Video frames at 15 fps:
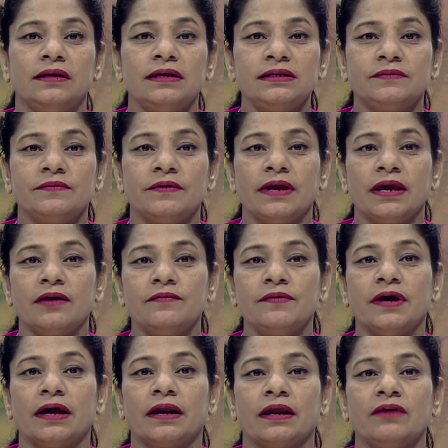This
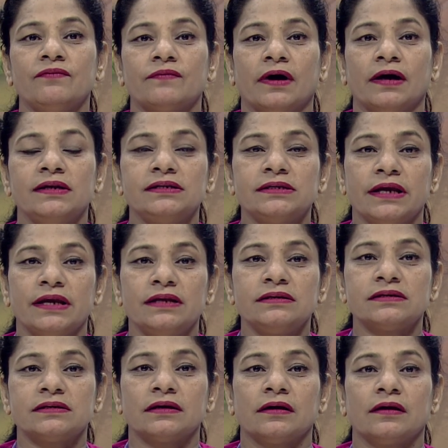behavior, if
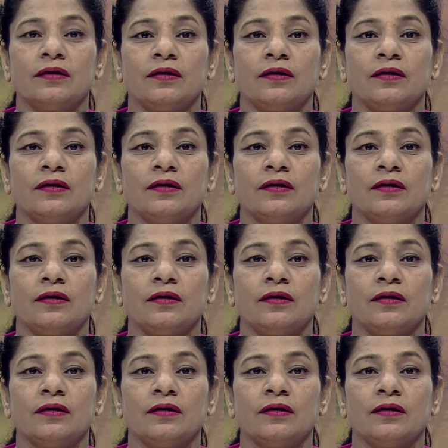unchanged,